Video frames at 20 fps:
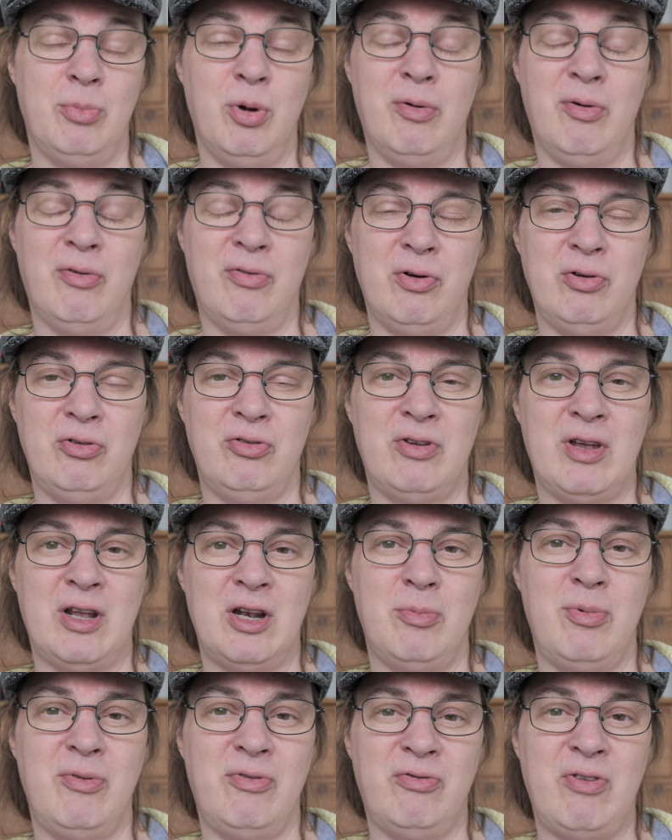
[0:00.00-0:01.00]
Mobile phones
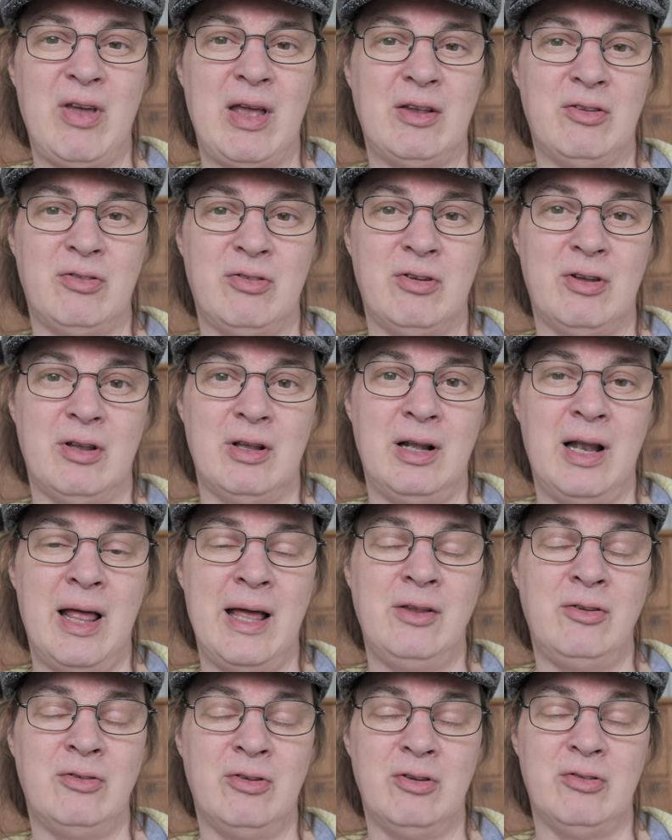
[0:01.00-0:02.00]
tend to be fixed
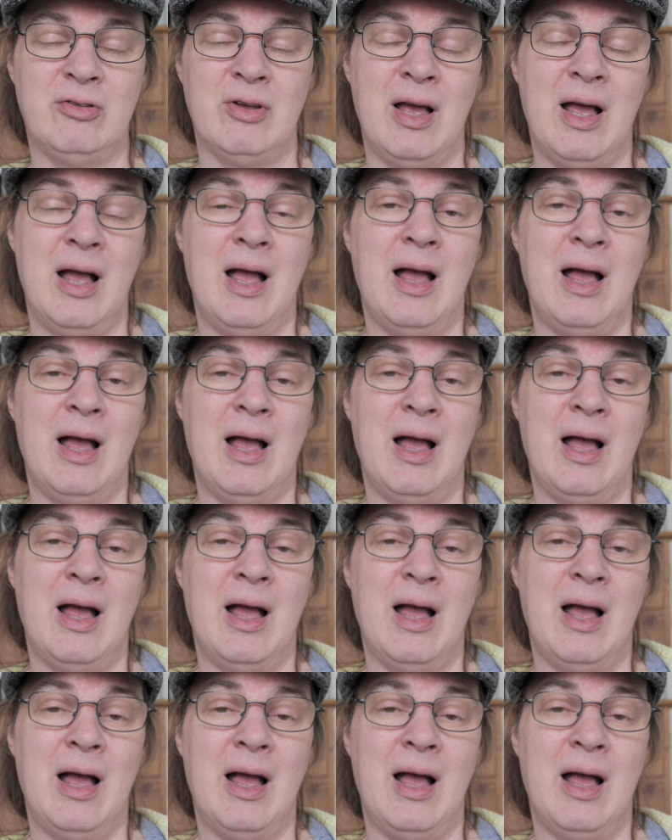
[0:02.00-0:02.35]
lenses.